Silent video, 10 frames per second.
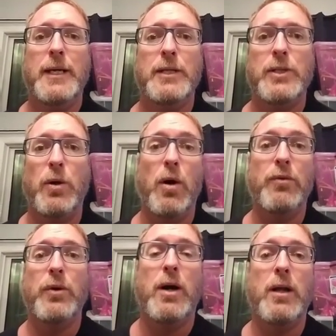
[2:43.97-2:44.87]
So
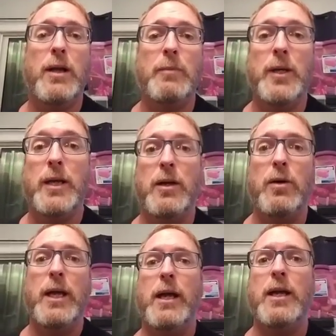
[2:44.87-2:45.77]
overall, I'm looking at,
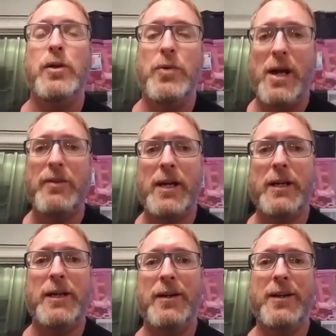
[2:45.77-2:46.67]
okay, I can drive out
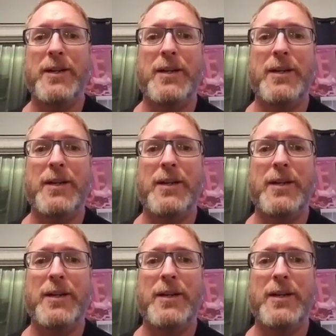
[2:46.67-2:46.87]
of here.